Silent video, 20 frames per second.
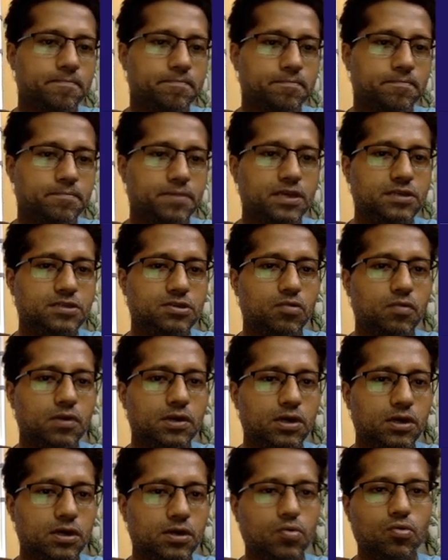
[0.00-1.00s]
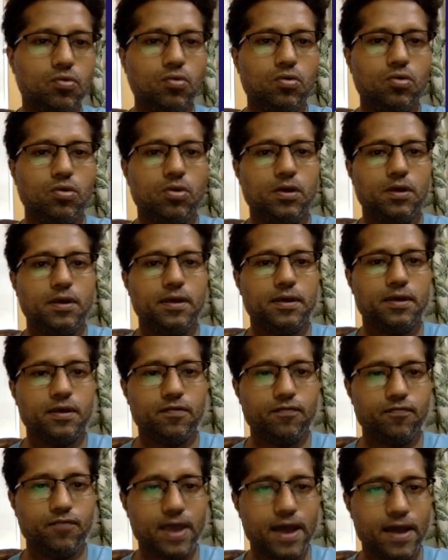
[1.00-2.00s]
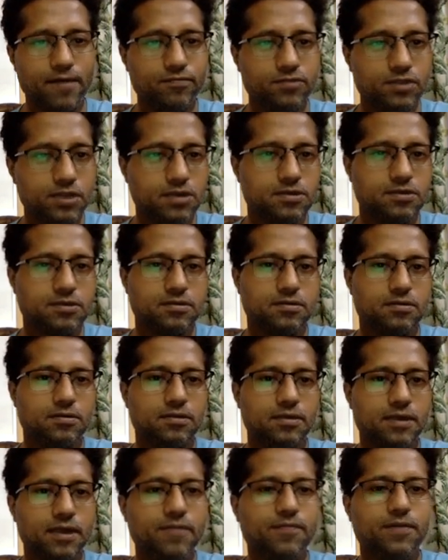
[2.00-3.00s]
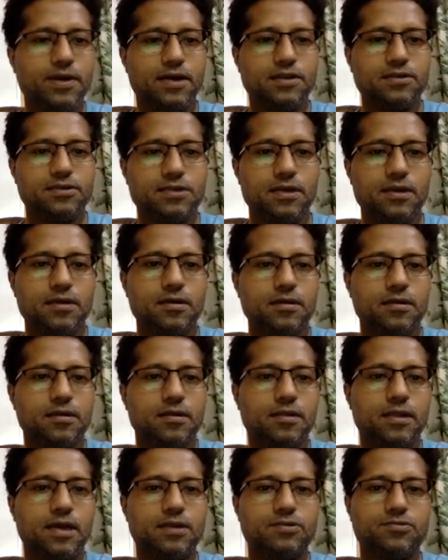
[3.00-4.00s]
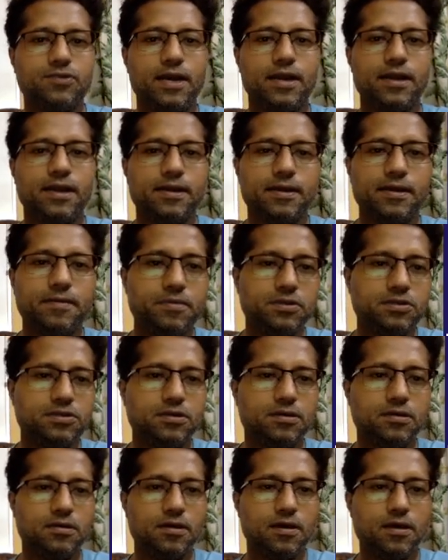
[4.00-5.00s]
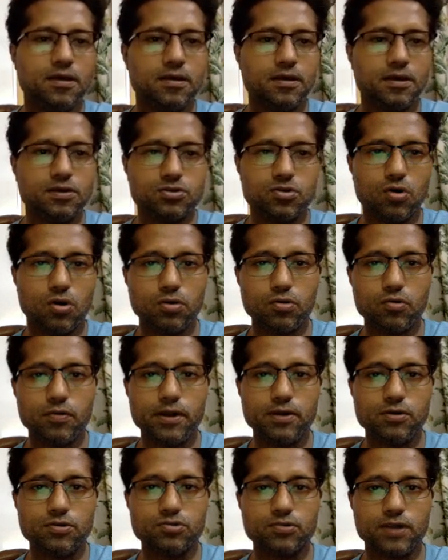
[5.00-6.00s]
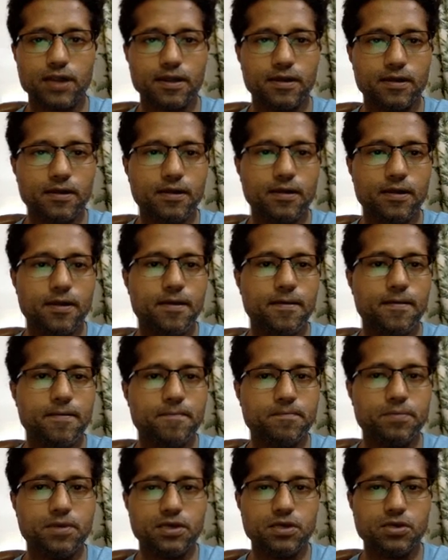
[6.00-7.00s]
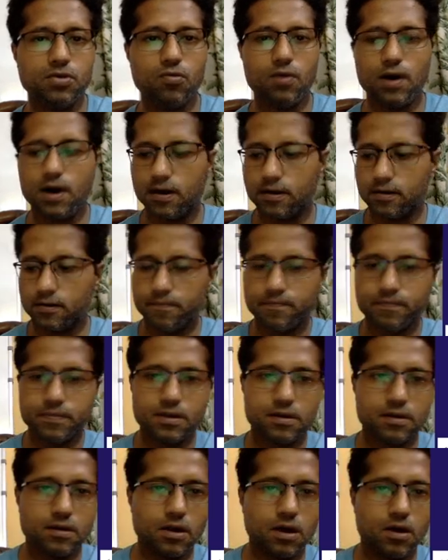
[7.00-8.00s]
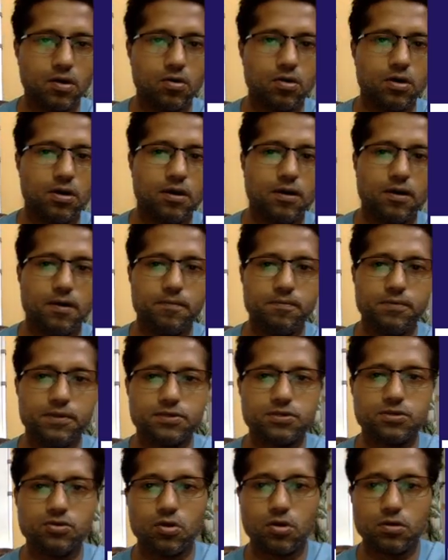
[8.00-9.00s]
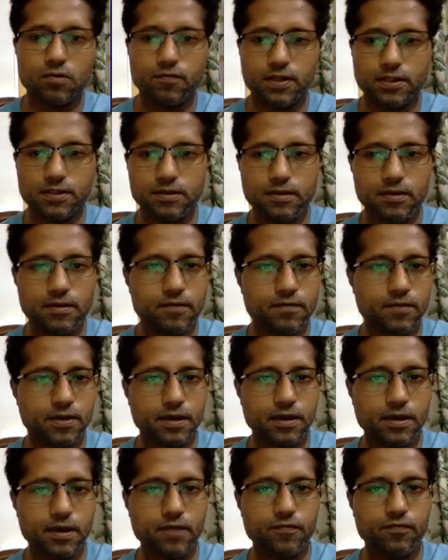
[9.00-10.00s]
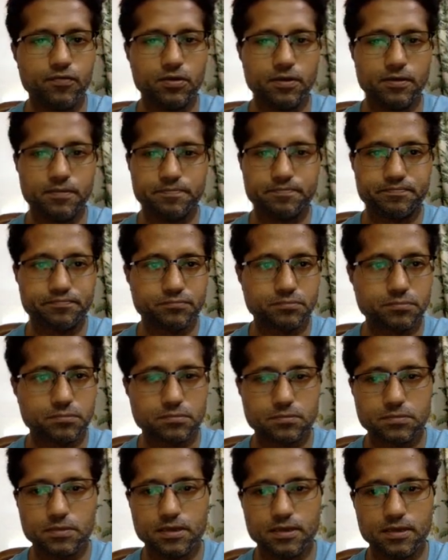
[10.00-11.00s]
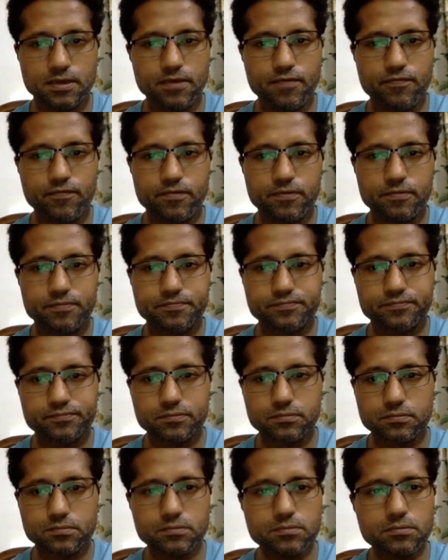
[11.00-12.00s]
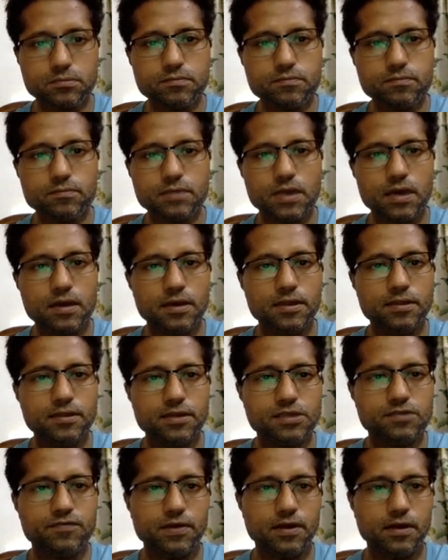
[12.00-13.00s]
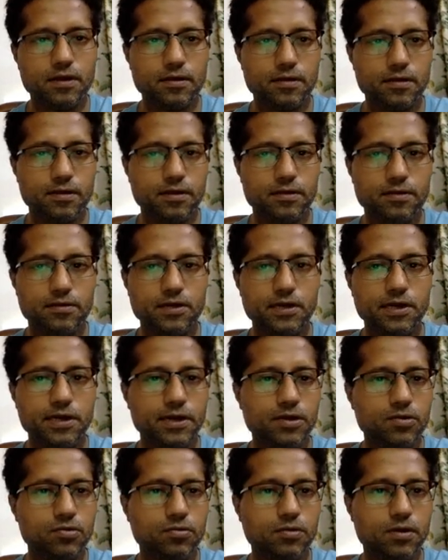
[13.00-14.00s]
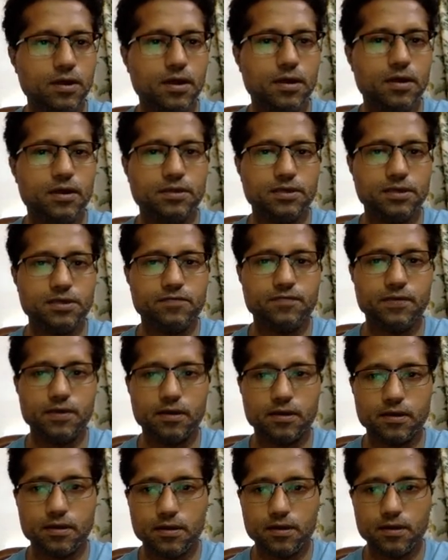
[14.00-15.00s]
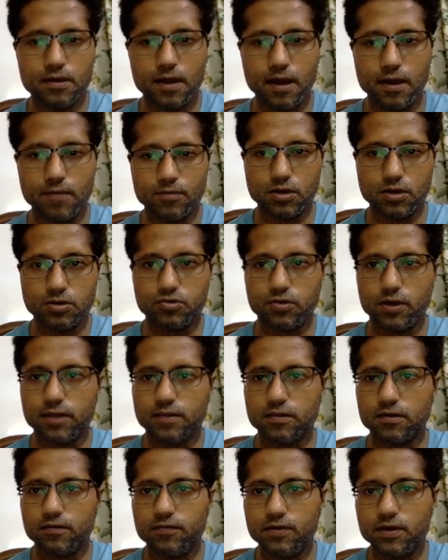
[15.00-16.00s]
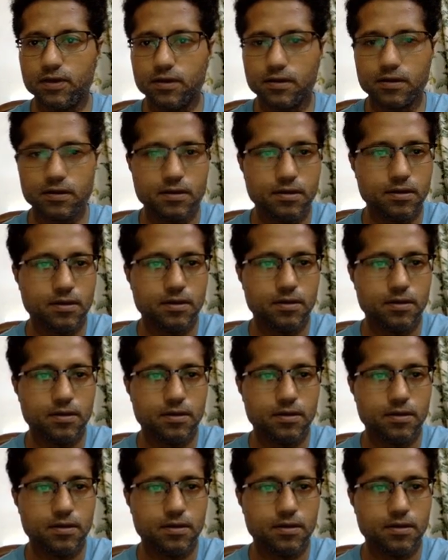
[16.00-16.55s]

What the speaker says: B is equal to Q. If we have this, then we can say that triangle ABC is congruent to triangle PQR. Now, please note one thing very carefully. If in this figure, in related to this figure, I am drawing the figure.